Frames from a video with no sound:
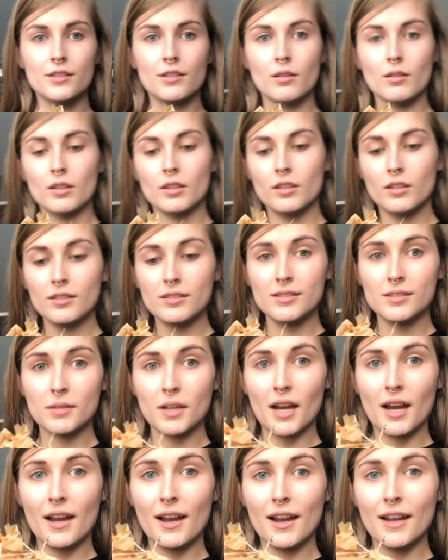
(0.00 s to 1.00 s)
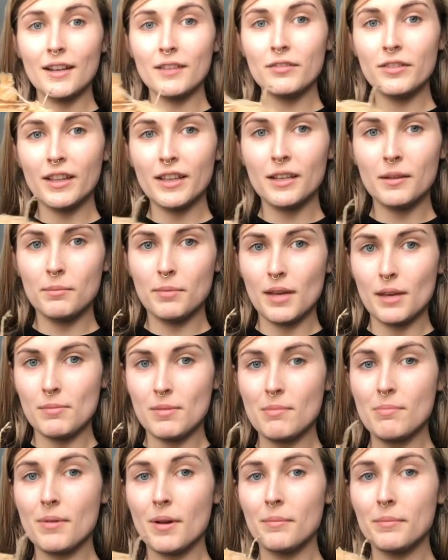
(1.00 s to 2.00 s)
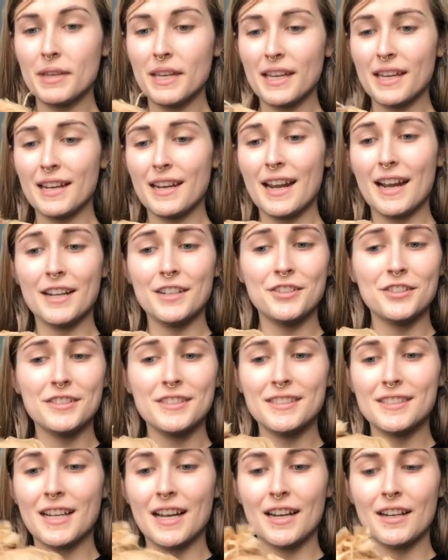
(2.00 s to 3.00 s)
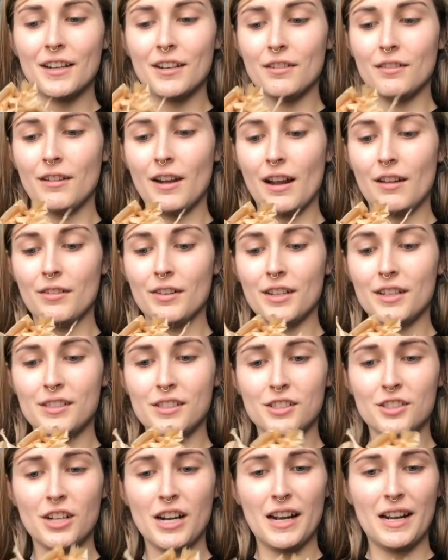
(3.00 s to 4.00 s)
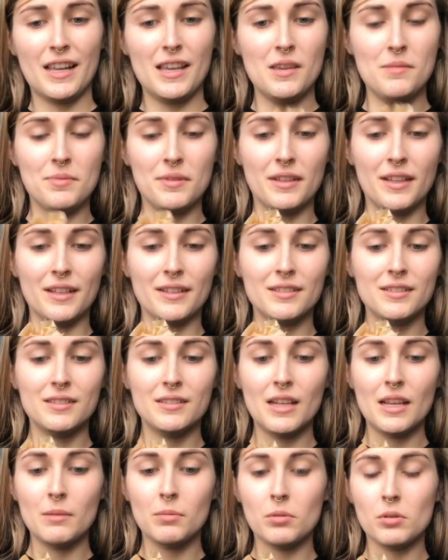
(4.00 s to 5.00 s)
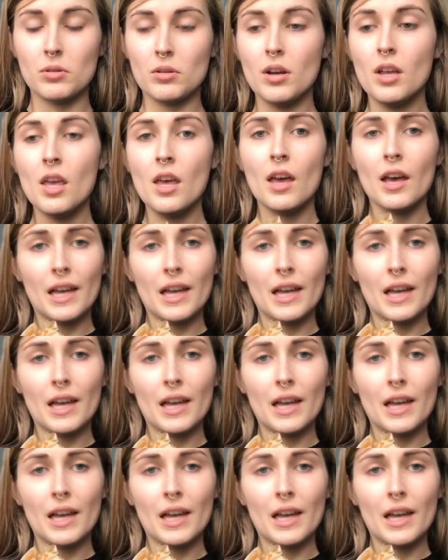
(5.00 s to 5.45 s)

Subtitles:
So it looks kind of like a baby pumpkin. I just tied it around it to try to keep it like stable.